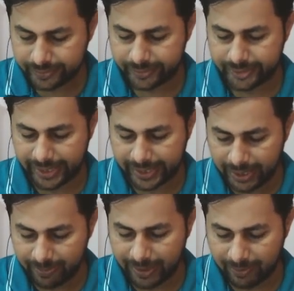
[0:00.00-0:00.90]
take E
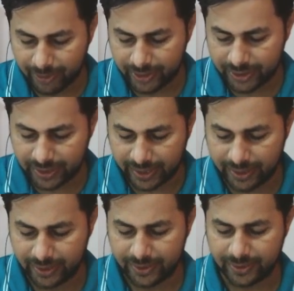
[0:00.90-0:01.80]
prime on this
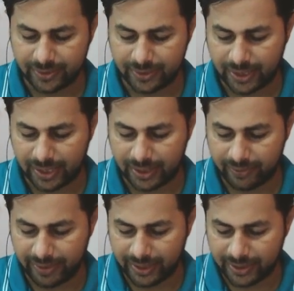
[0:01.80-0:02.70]
side and
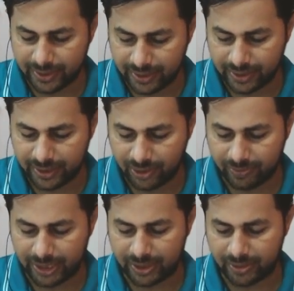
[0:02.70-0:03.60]
divide the
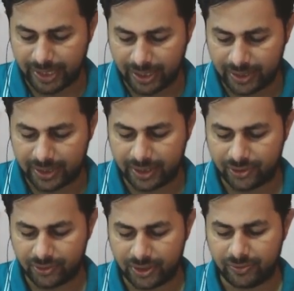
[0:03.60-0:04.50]
denominator by 100,
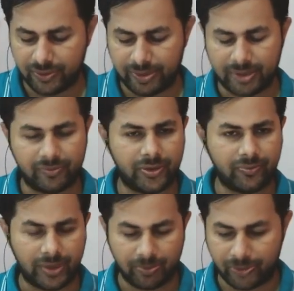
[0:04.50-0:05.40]
so it will become what?
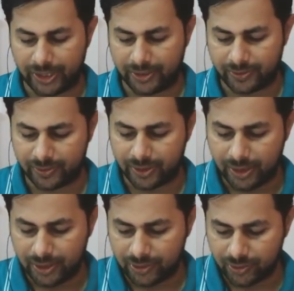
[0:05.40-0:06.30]
1.2.
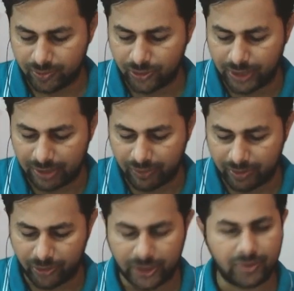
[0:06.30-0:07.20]
So move that
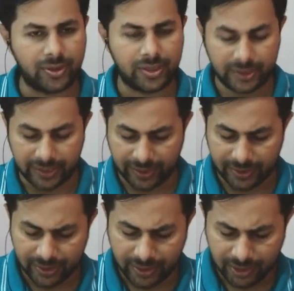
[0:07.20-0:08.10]
1.2 on this side,
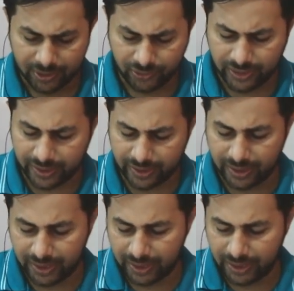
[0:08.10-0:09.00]
so you get
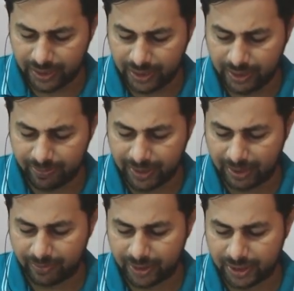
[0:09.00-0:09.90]
E
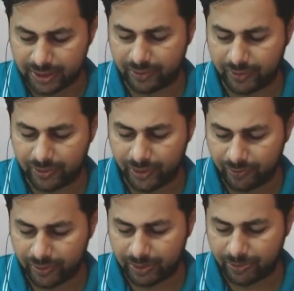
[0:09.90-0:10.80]
prime is equal to what?
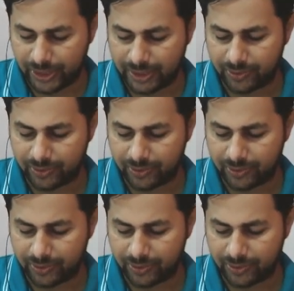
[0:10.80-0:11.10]
1.2